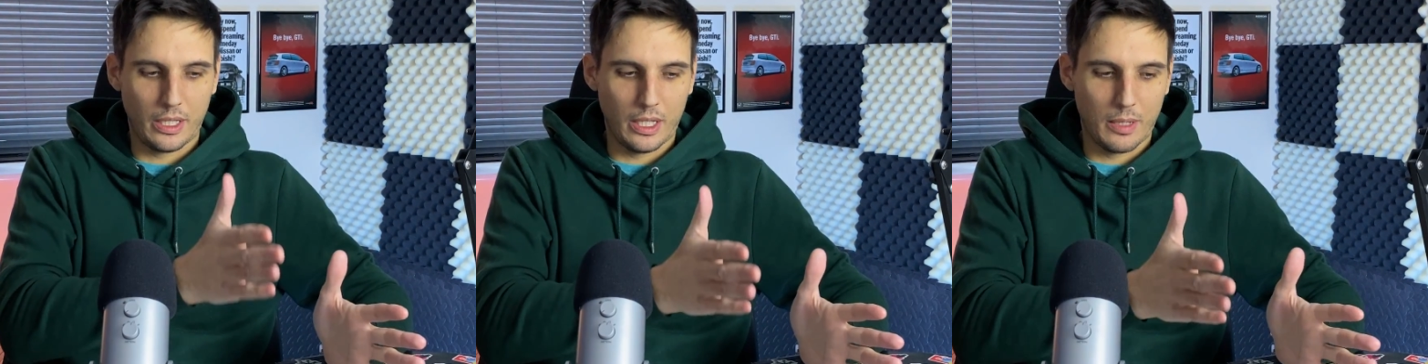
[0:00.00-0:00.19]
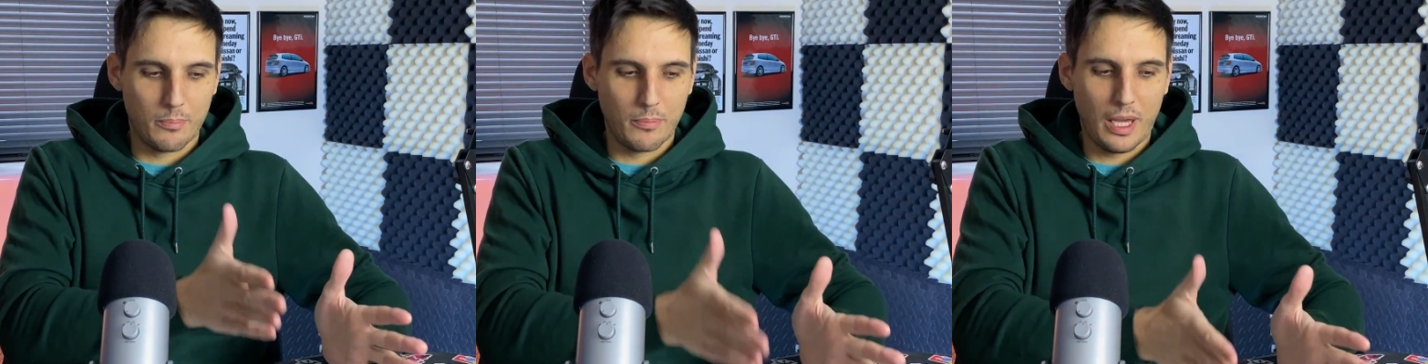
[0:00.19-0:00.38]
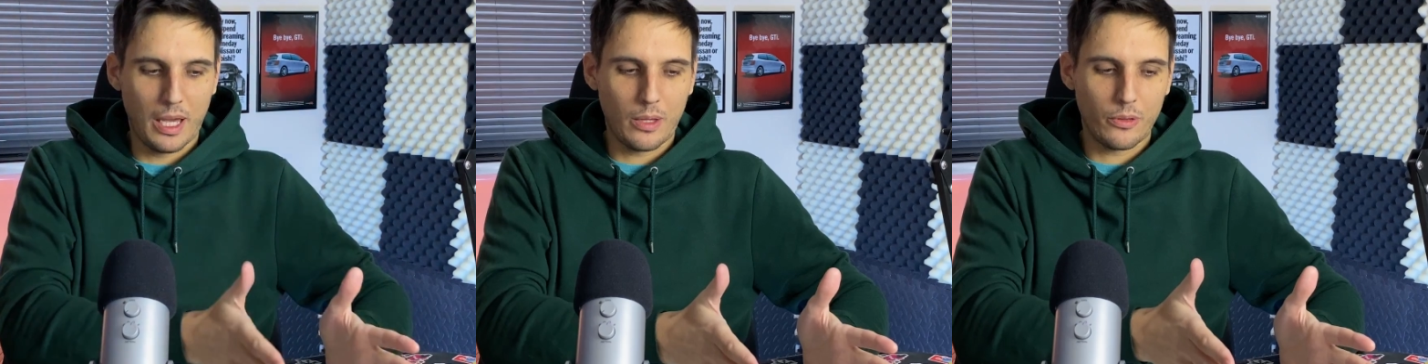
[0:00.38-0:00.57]

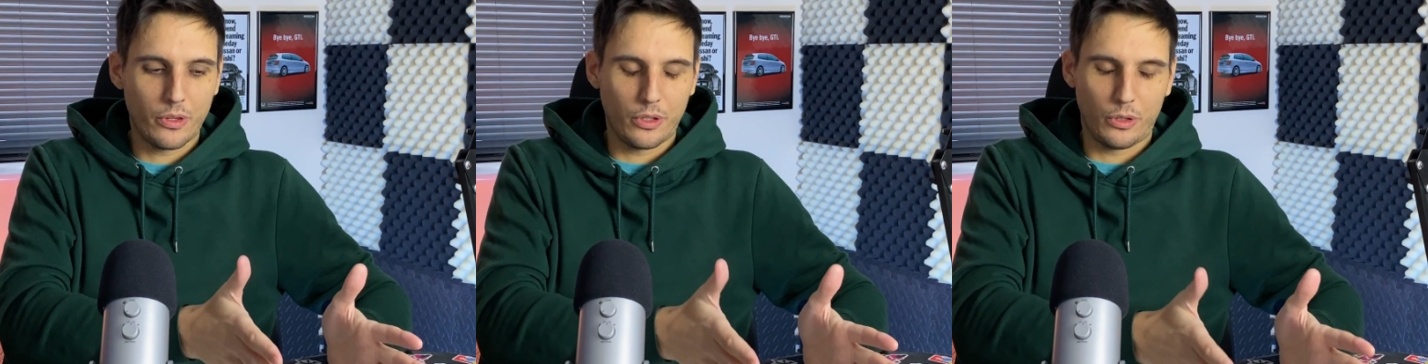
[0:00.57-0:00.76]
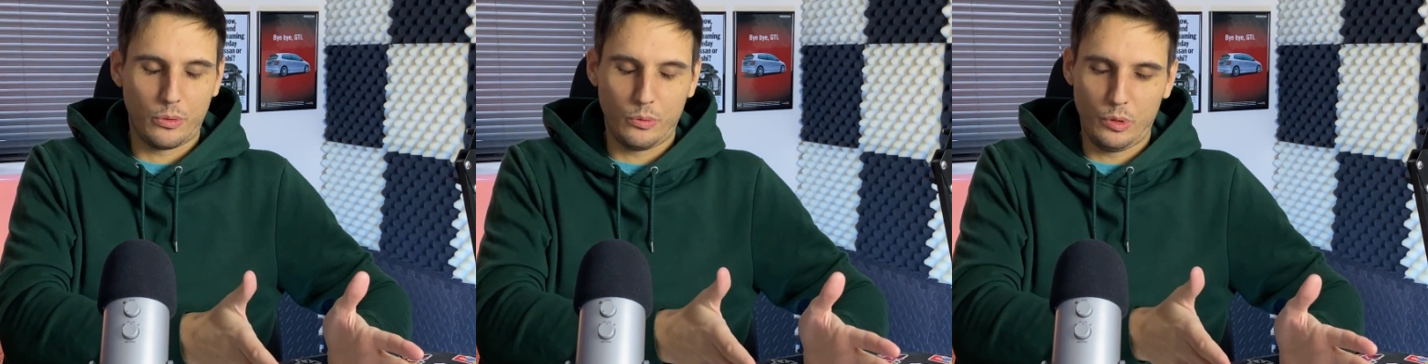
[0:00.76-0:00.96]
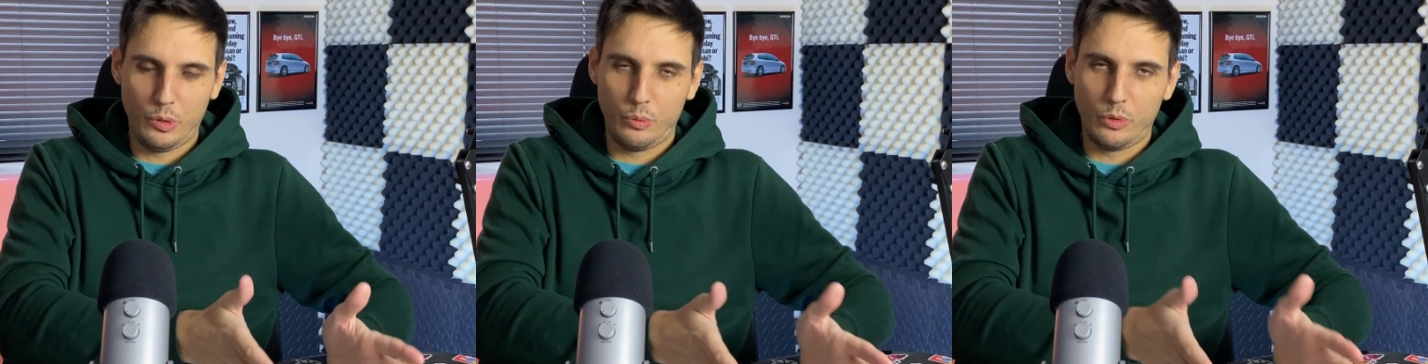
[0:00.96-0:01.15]
amount that
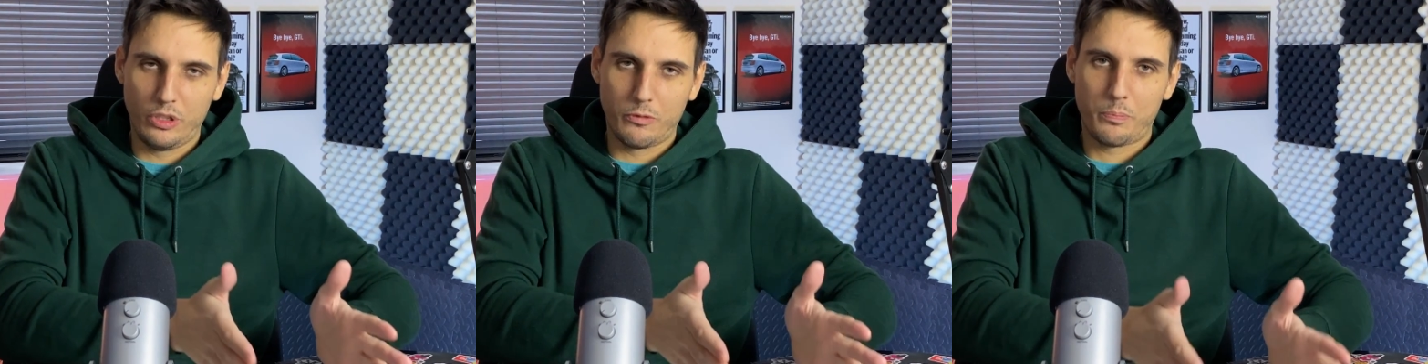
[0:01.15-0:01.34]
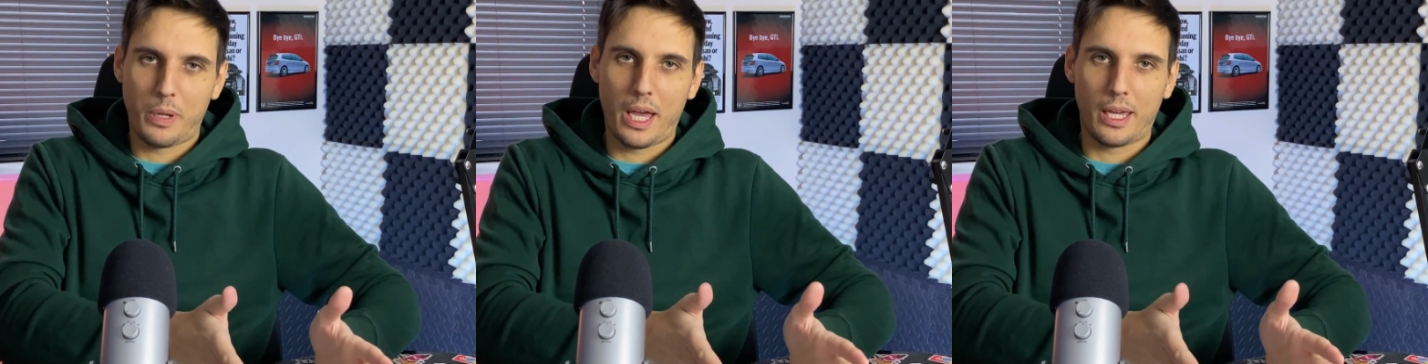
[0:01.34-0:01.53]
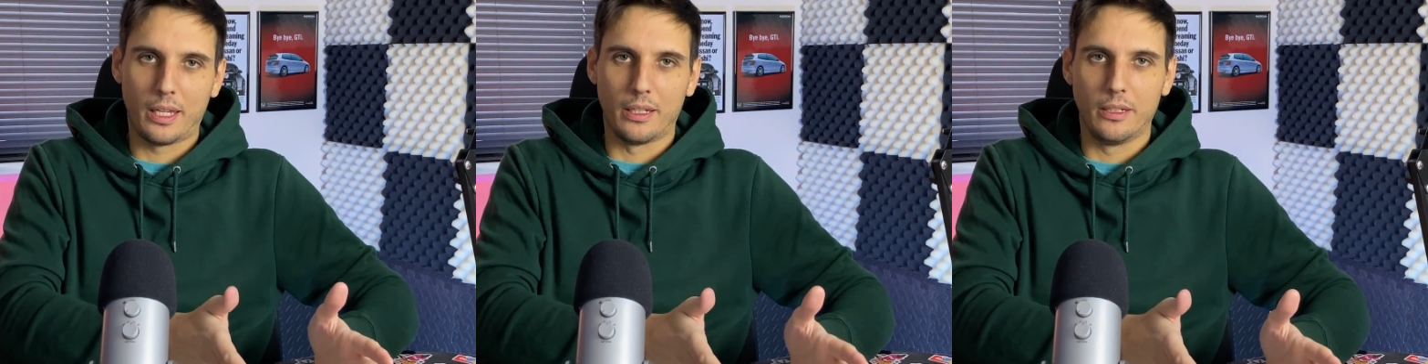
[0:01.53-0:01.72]
you would have
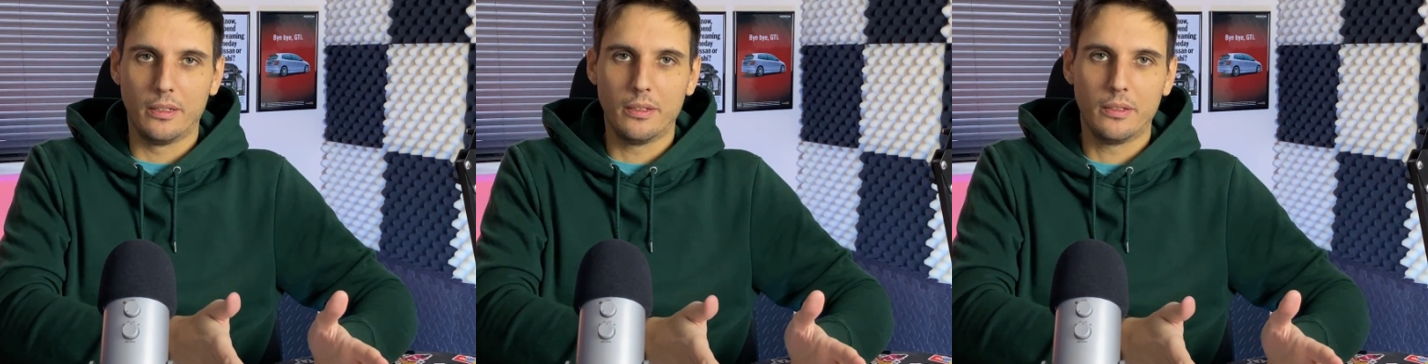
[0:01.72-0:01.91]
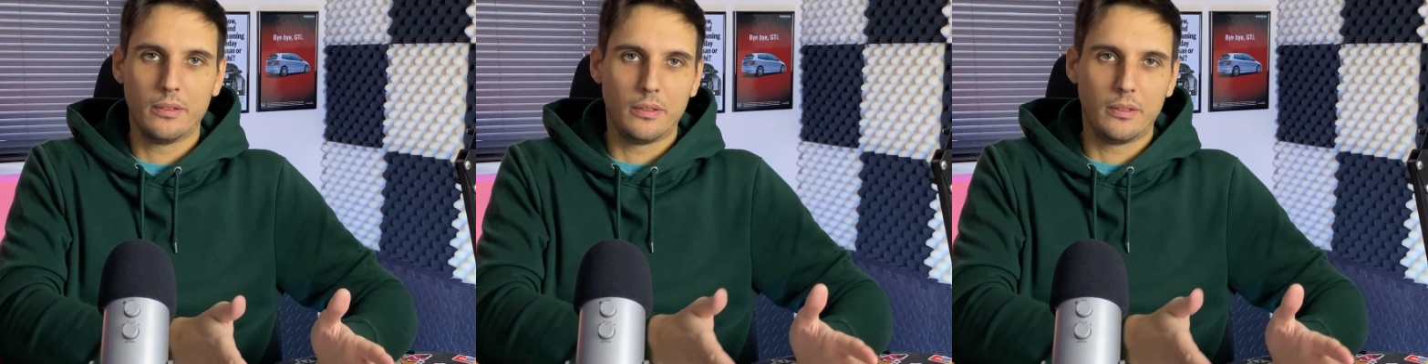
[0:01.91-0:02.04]
paid